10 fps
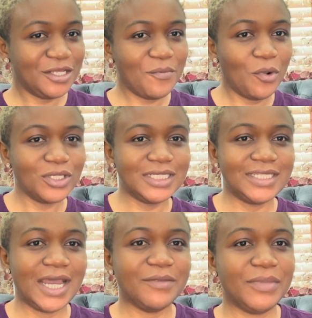in more than
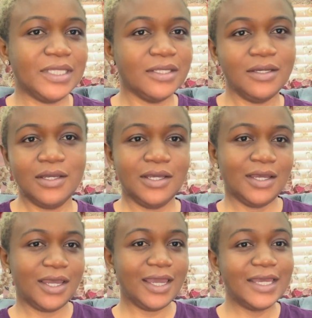that, but
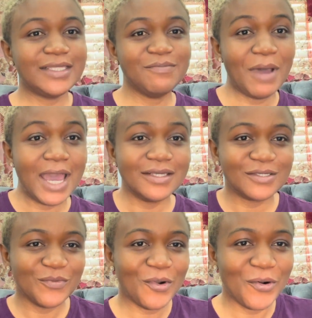it's my
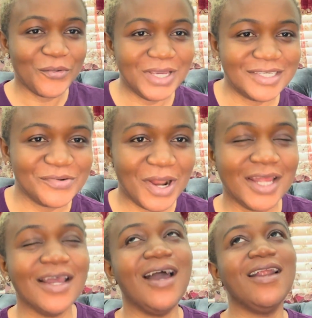small wins,
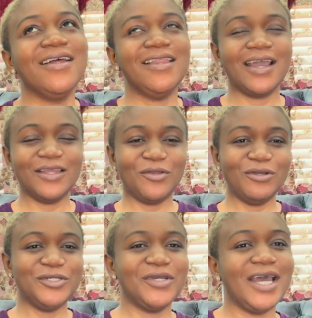right? And like I
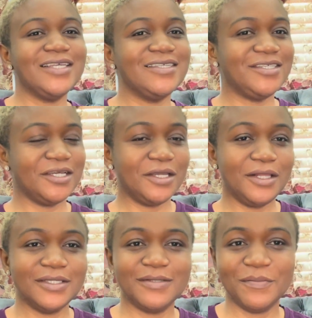told you guys, this
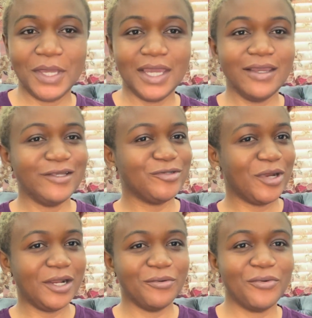channel is me
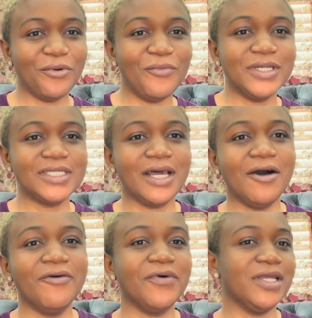trying to grow
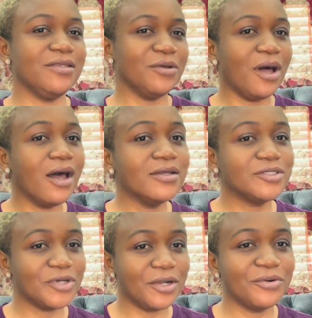myself and us
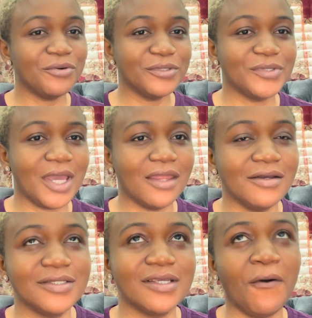trying to grow
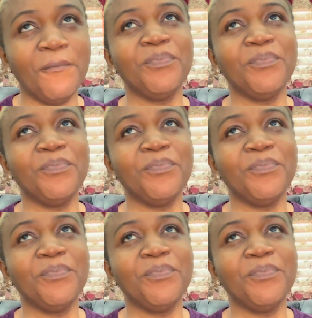together. So